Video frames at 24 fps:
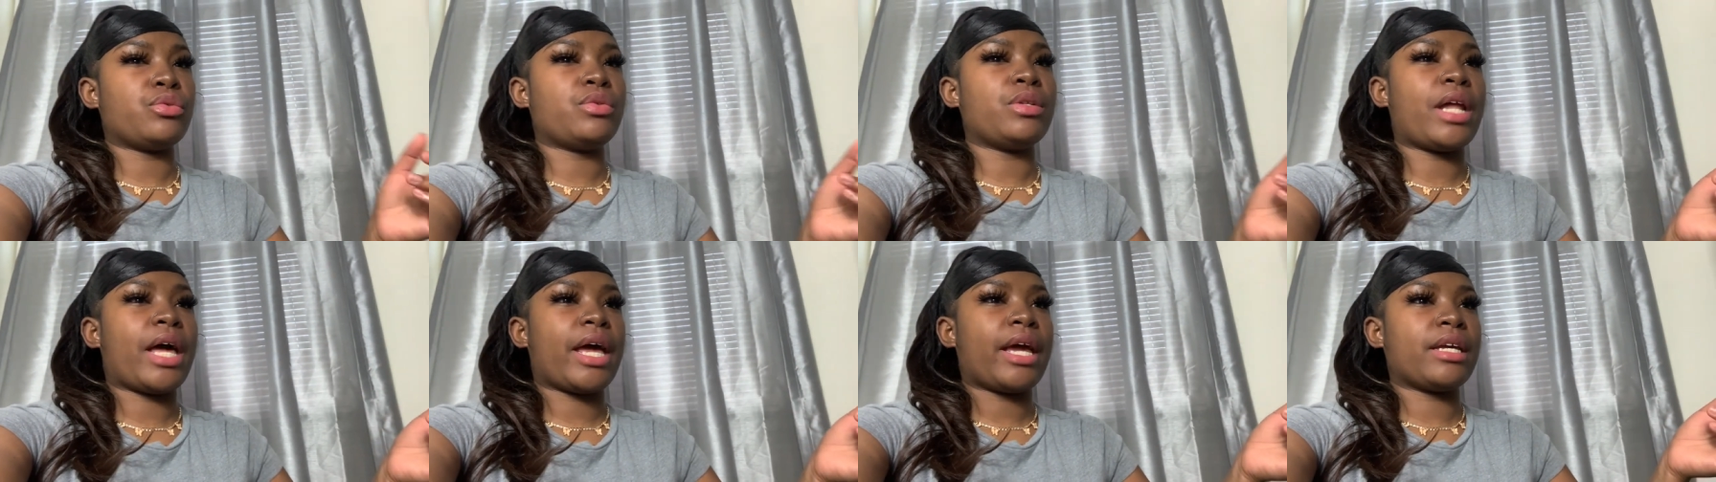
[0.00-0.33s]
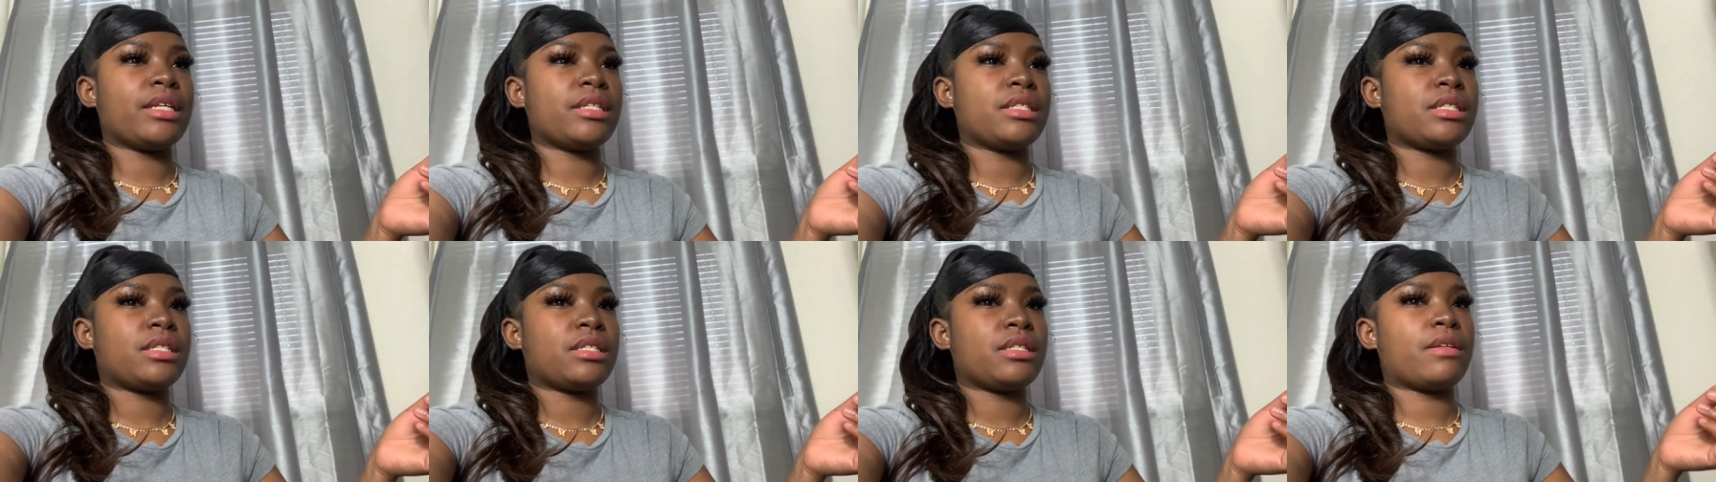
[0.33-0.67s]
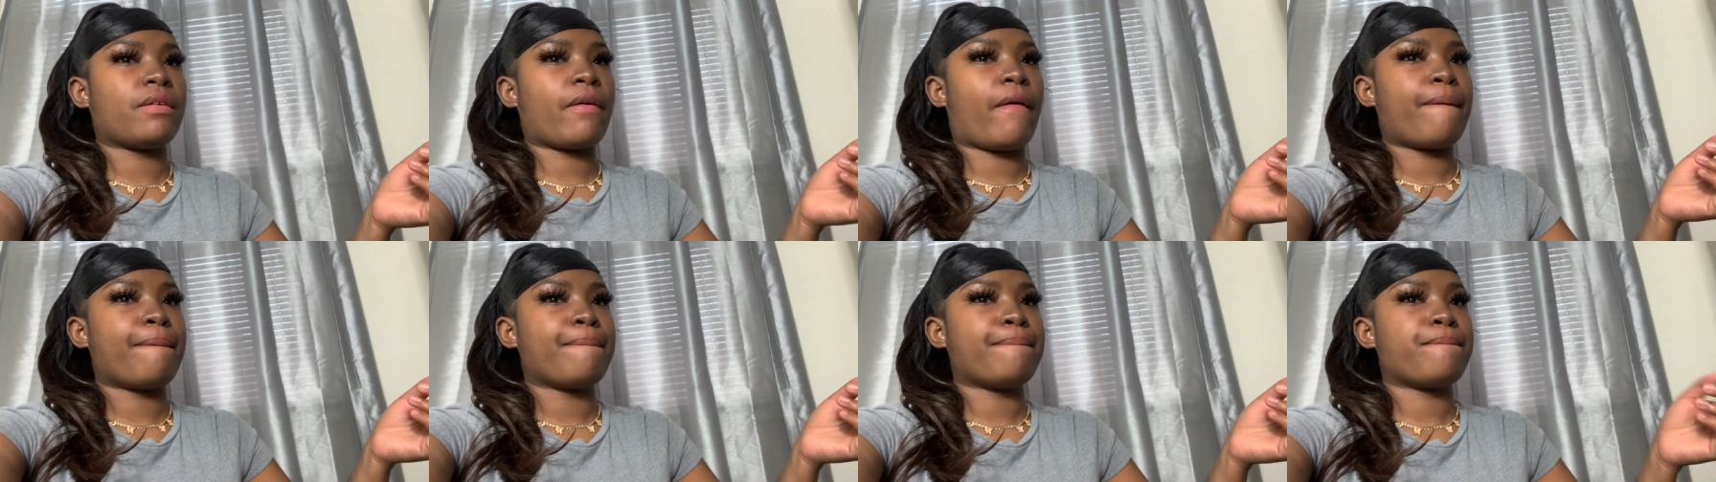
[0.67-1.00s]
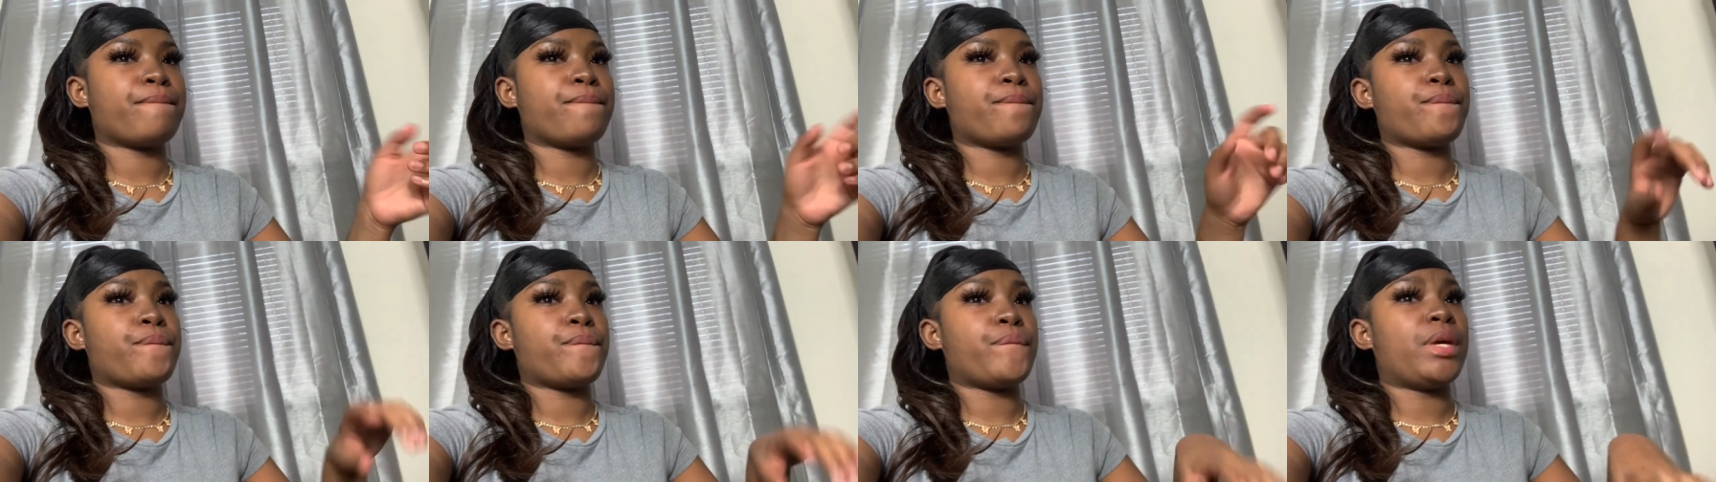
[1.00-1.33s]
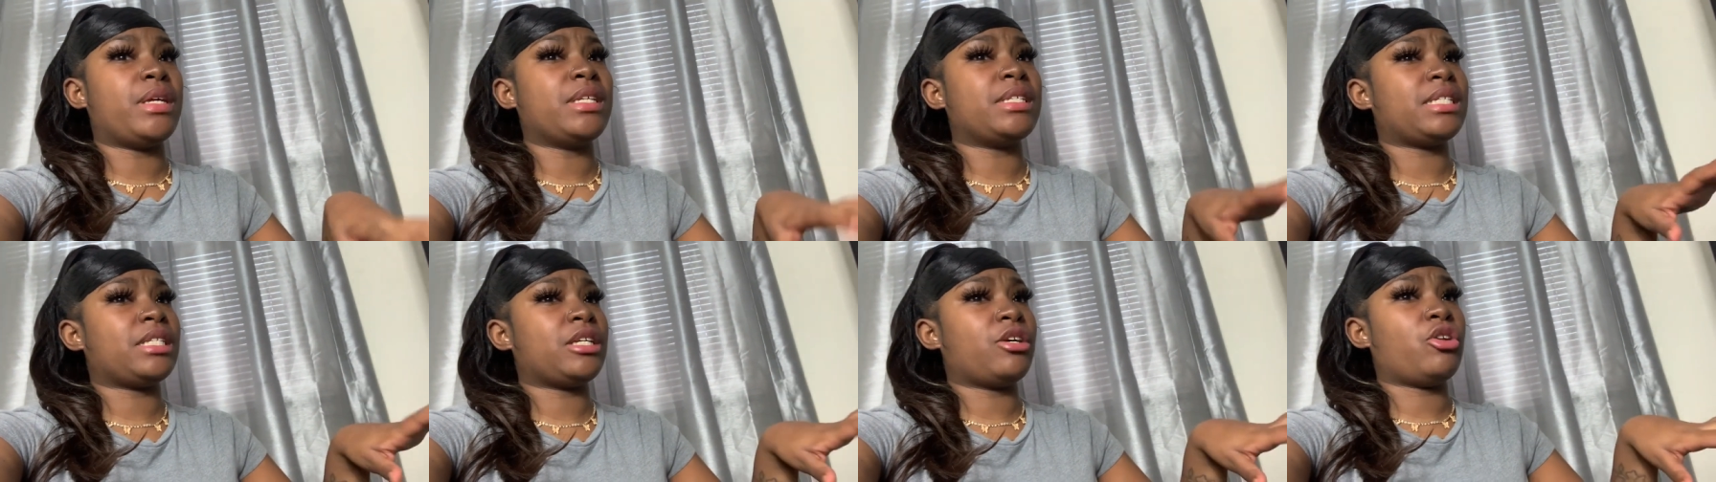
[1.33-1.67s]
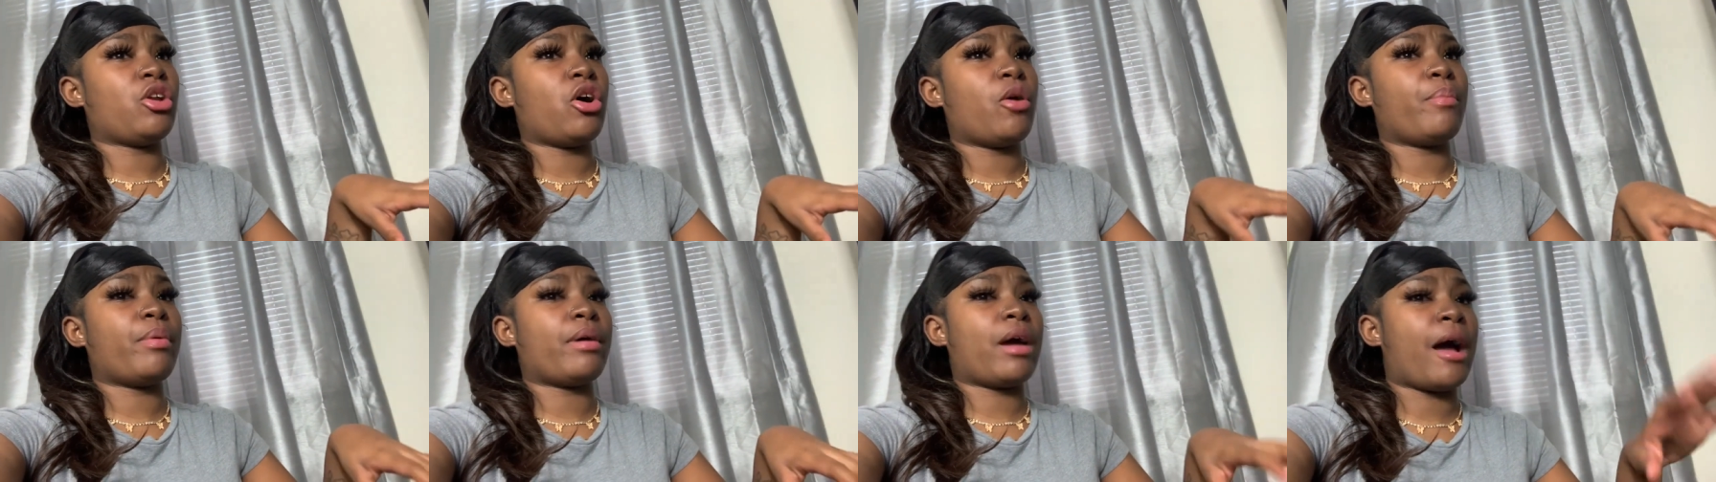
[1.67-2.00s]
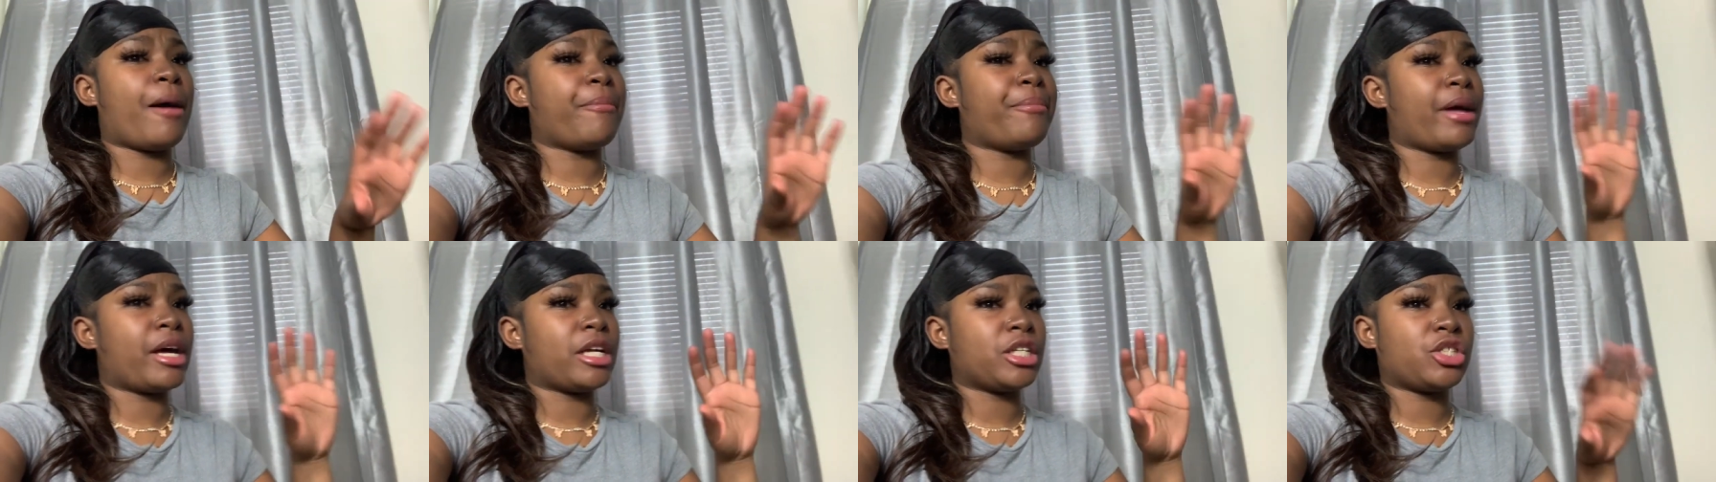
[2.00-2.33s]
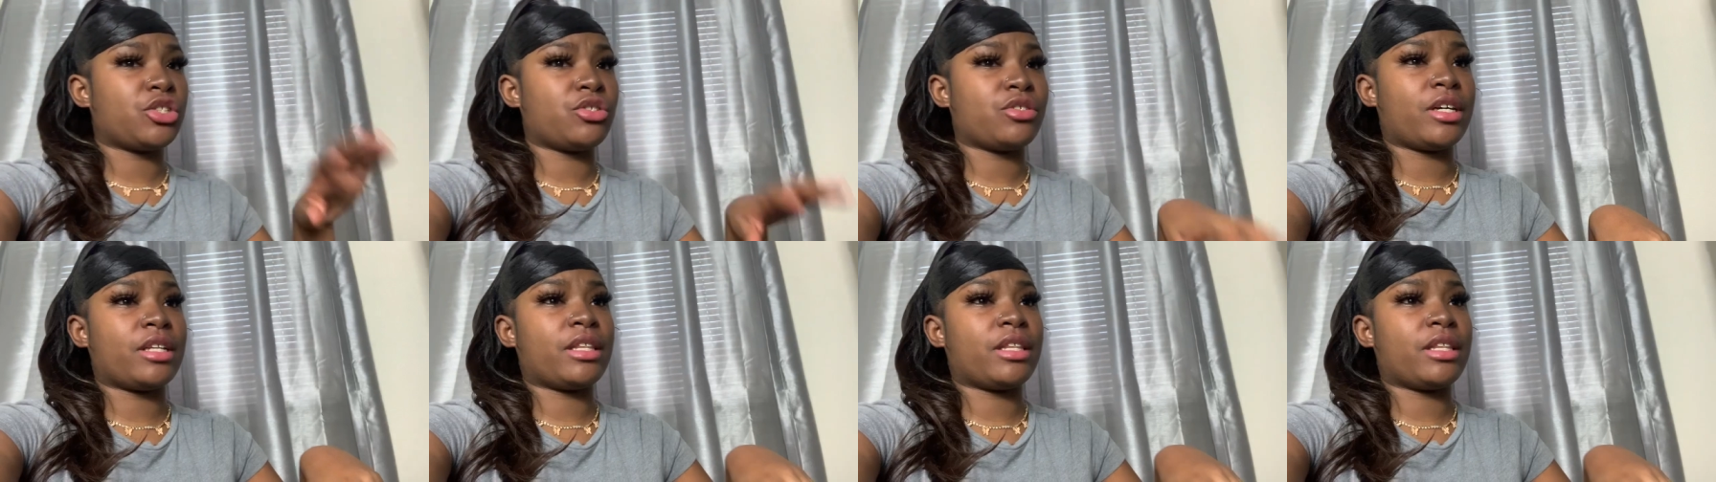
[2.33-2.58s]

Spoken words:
lights is still open, I'm not sure.